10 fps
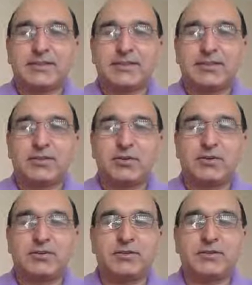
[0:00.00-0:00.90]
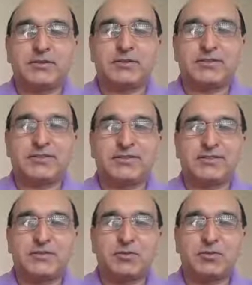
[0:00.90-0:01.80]
So
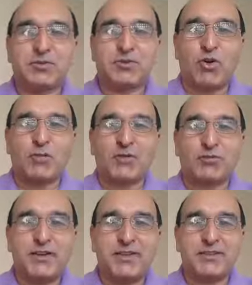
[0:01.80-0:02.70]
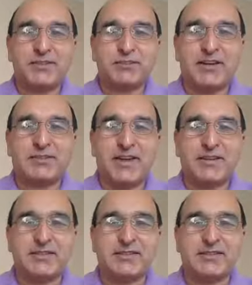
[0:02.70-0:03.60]
the topic today is, please
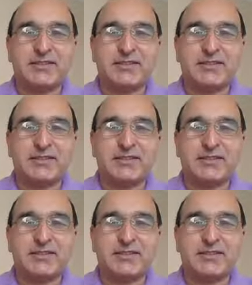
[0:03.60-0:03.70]
write it.